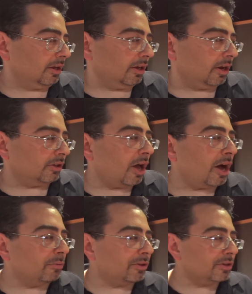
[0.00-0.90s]
a
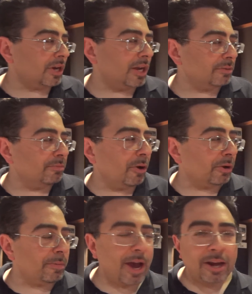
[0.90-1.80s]
along with the change in
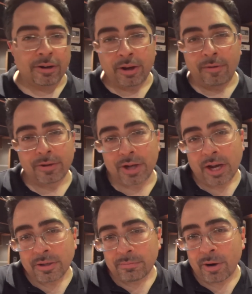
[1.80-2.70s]
polar pattern, you have a
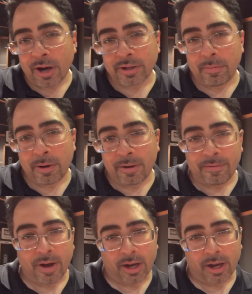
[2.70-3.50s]
change in proximity effect.